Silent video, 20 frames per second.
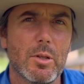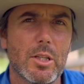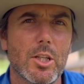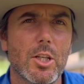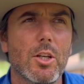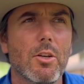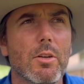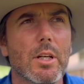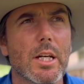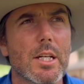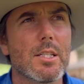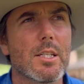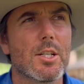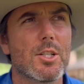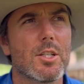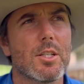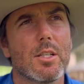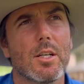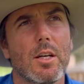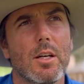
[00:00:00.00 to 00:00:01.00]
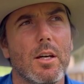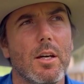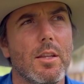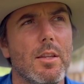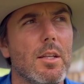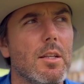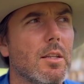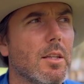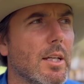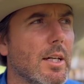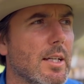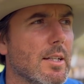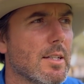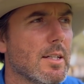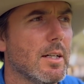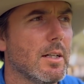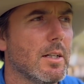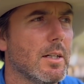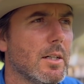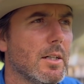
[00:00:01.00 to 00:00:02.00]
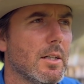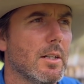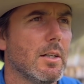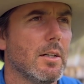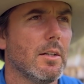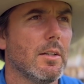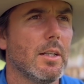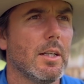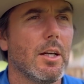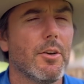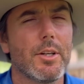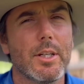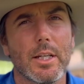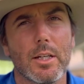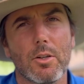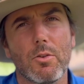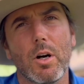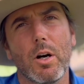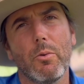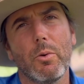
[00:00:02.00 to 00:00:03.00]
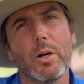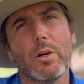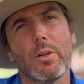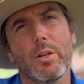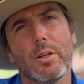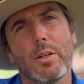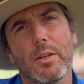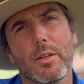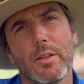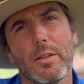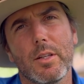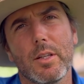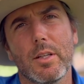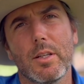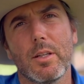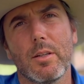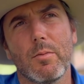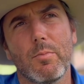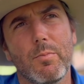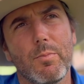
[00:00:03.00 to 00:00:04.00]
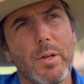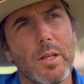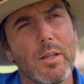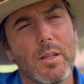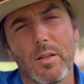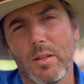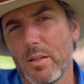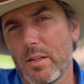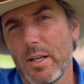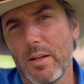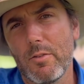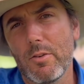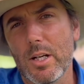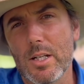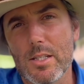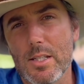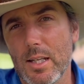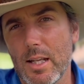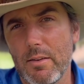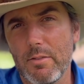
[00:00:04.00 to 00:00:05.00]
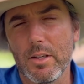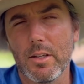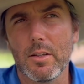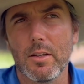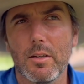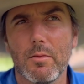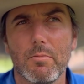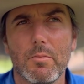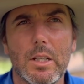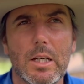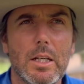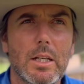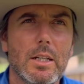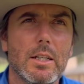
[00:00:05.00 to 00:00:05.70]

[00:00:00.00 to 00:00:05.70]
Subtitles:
But the Q&A sessions, I think that they're going down quite well. Everyone's loving them.